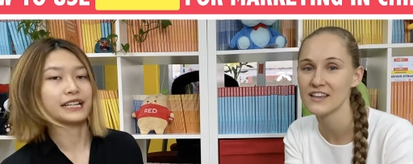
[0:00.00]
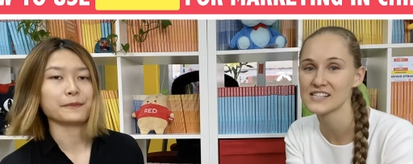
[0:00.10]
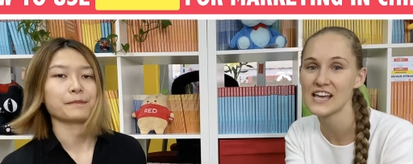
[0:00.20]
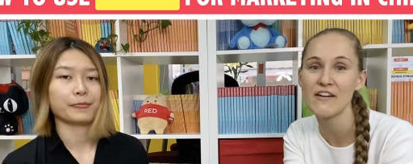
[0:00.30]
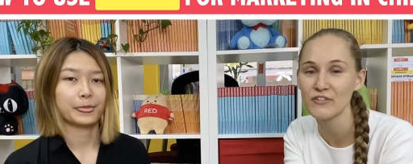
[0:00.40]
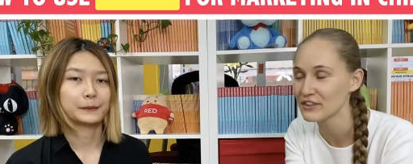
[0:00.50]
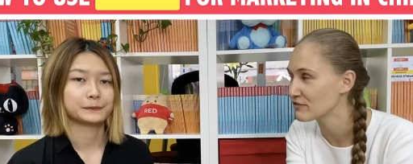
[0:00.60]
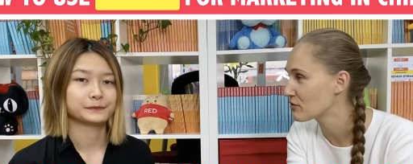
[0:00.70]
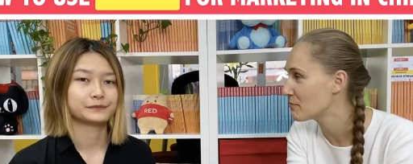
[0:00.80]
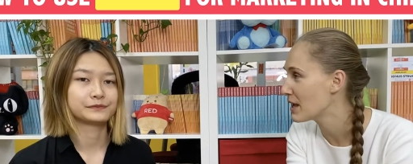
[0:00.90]
Speaker 1: there's
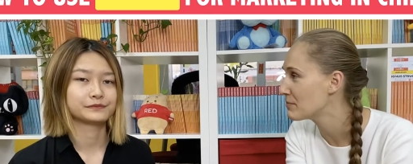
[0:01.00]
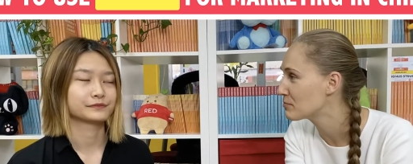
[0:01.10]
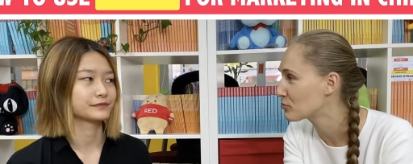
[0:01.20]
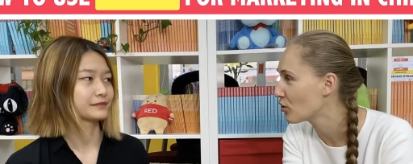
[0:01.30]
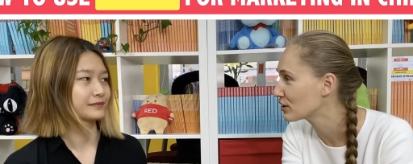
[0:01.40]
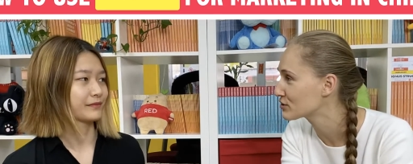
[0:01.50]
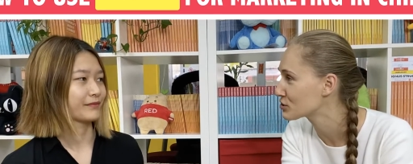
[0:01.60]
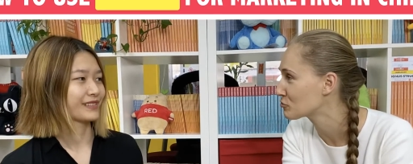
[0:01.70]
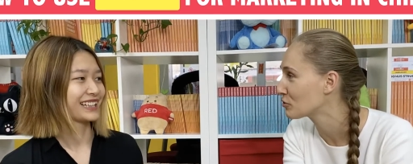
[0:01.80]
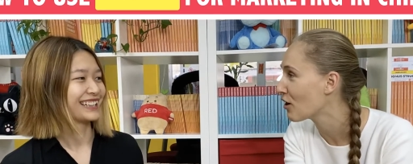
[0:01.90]
everything from baby
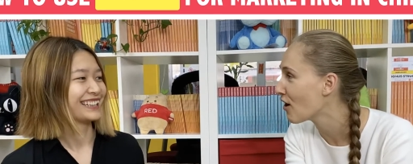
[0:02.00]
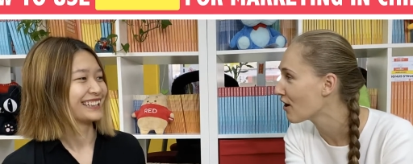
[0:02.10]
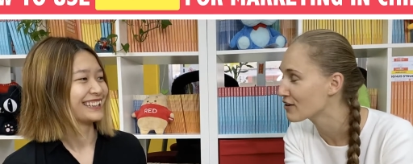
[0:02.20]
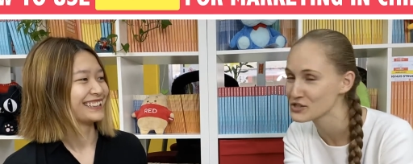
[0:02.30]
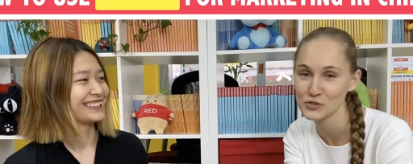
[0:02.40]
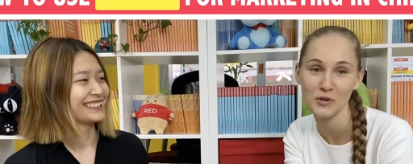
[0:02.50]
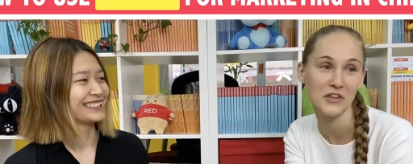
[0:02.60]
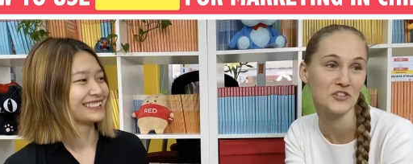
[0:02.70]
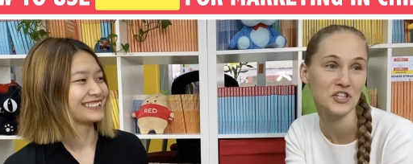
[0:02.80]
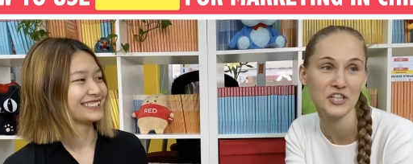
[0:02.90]
products to cars to
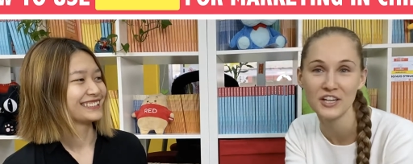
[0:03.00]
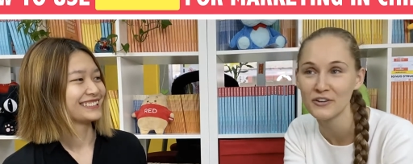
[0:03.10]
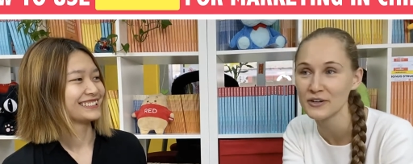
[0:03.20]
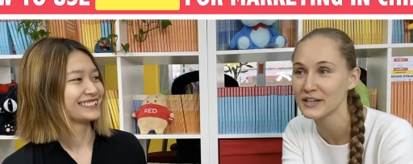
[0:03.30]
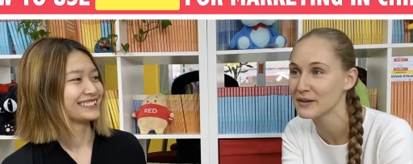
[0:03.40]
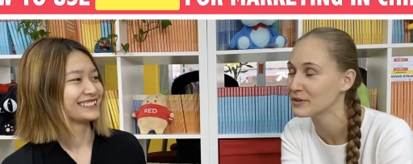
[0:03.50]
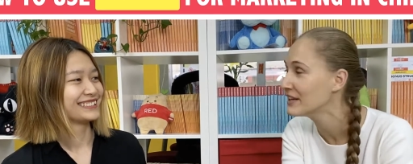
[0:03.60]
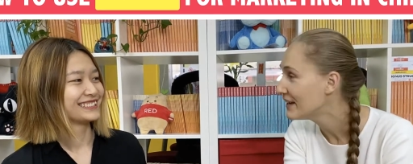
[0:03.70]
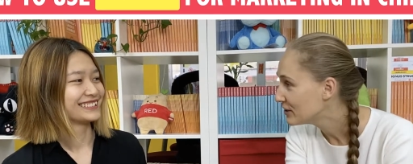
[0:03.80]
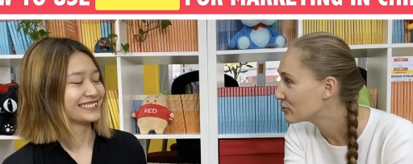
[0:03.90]
engineering. I
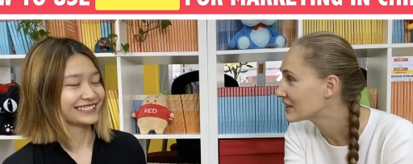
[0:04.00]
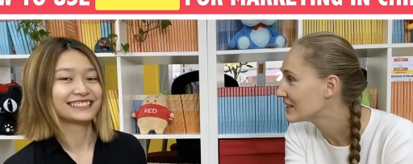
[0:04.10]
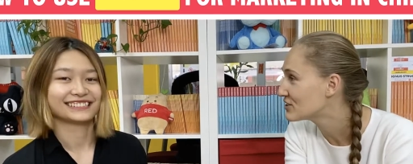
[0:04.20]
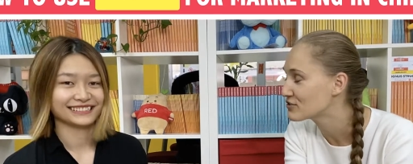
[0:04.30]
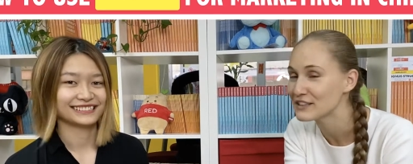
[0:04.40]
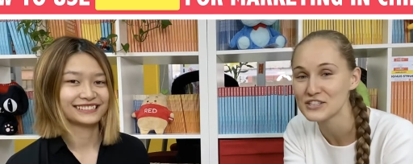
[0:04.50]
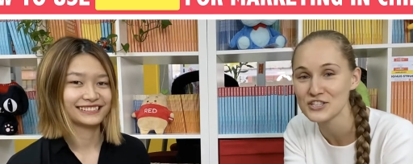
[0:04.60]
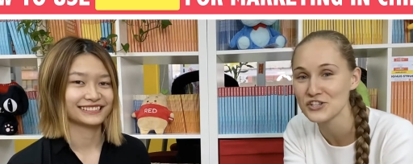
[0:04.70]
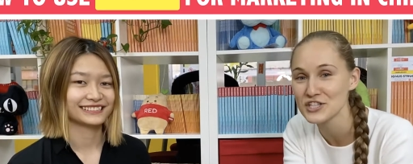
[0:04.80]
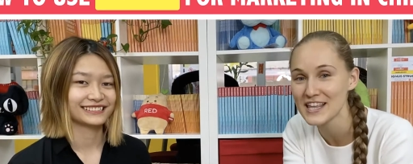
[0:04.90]
mean, you can literally, it's just